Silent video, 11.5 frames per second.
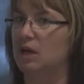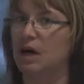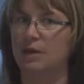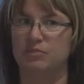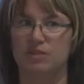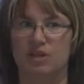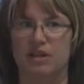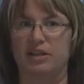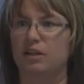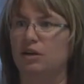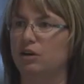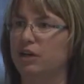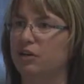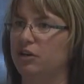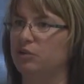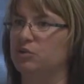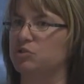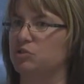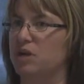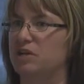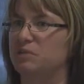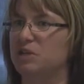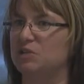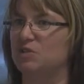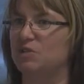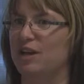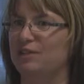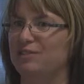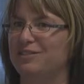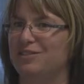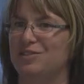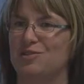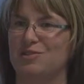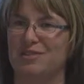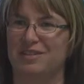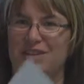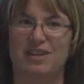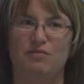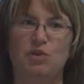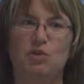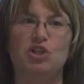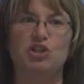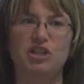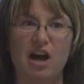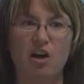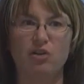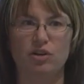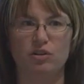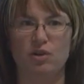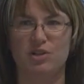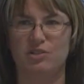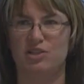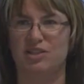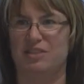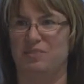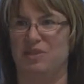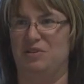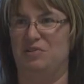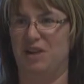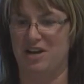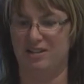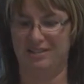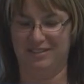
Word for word: I'm slightly hard of hearing, which is why I speak so loud, so if you could yell your question, that'd be great.